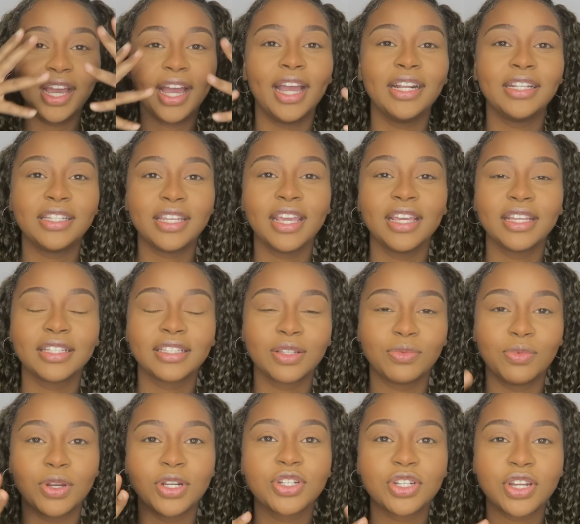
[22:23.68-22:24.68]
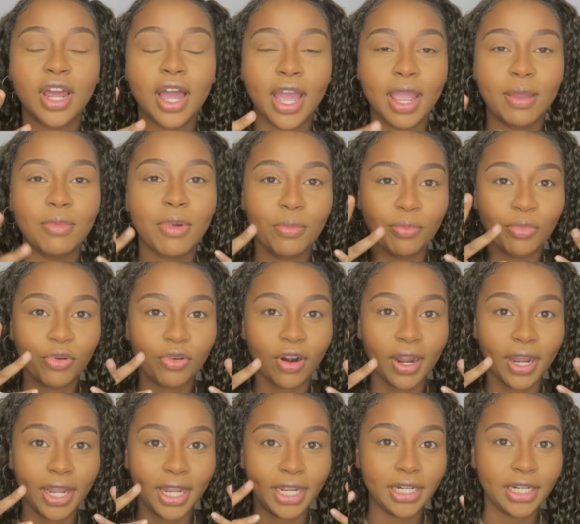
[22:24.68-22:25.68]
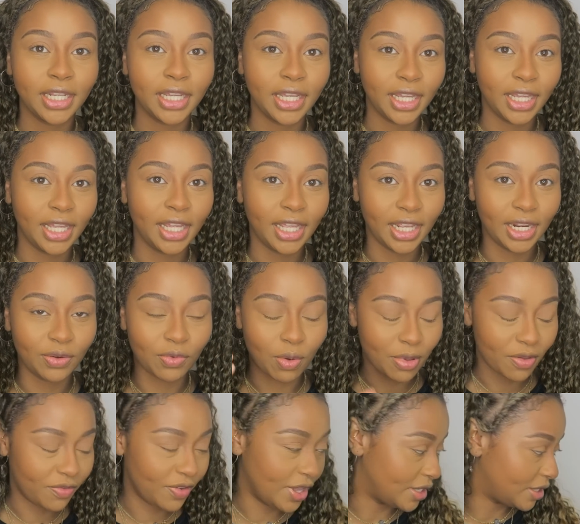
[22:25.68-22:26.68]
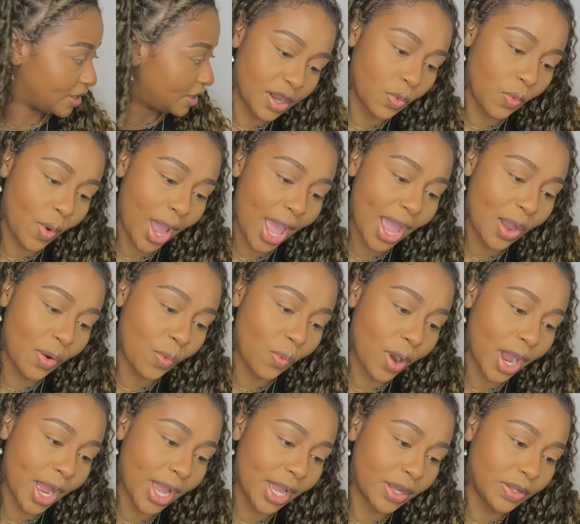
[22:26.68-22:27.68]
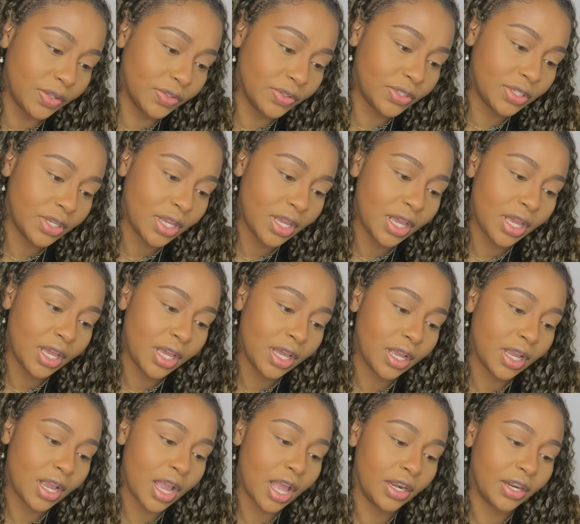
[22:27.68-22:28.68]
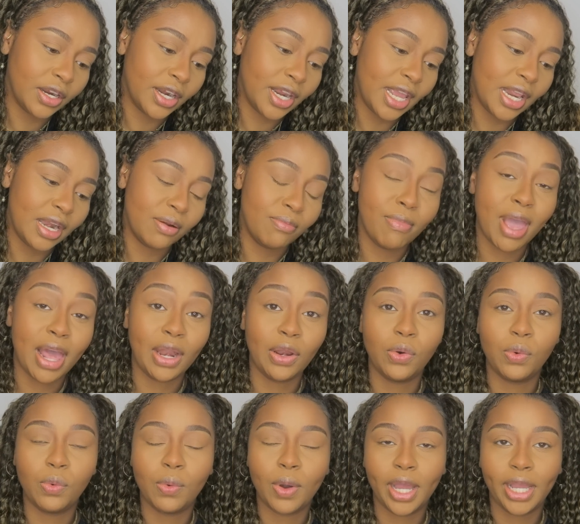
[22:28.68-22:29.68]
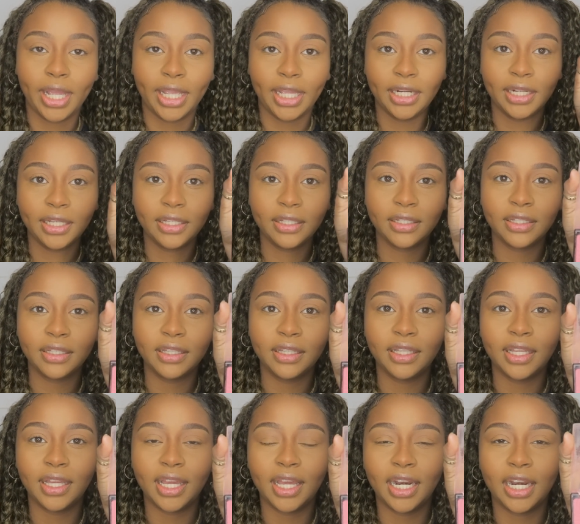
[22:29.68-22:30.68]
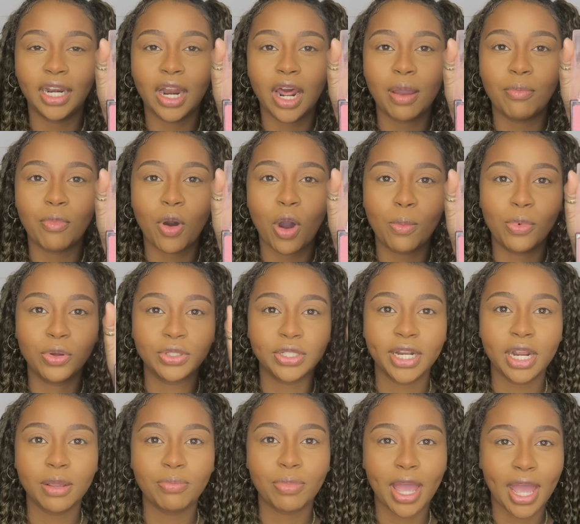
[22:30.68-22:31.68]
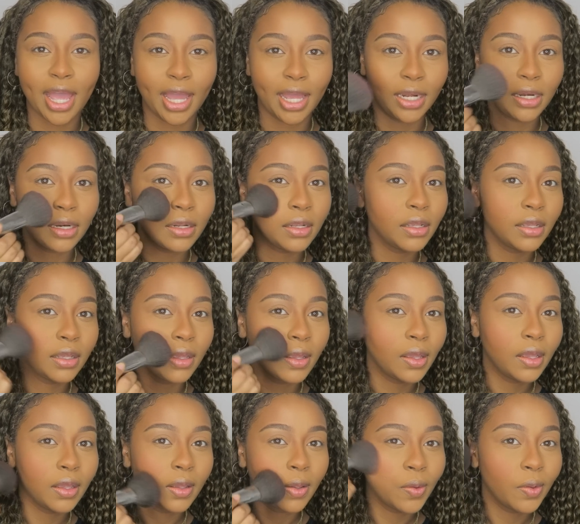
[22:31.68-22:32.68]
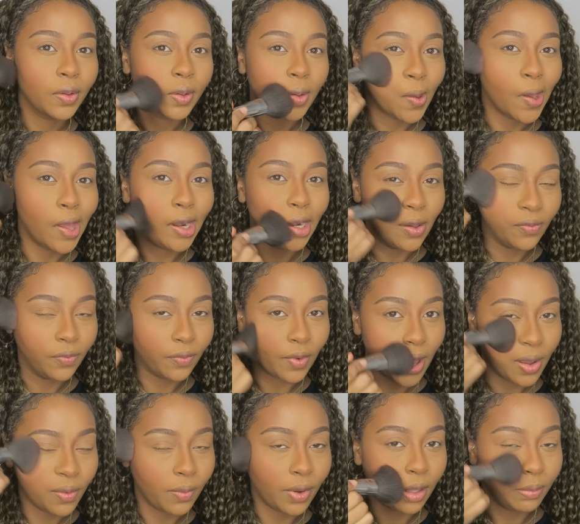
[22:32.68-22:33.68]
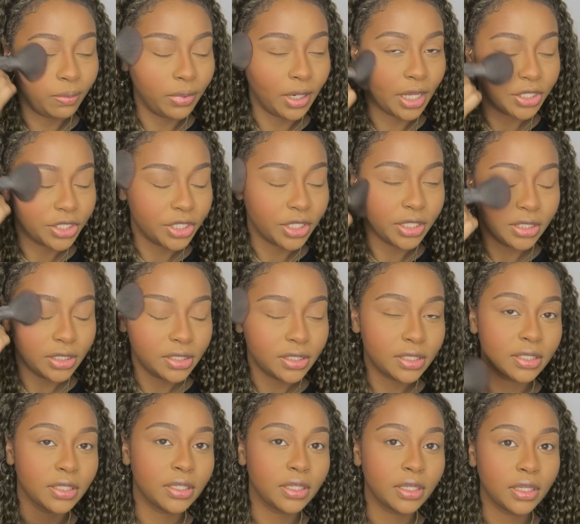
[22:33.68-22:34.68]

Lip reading: I take so much time and pride in what my face is. Wet n Wild color in Mellow Wine, and I'm almost hitting pan. I love Wet n Wild blushes.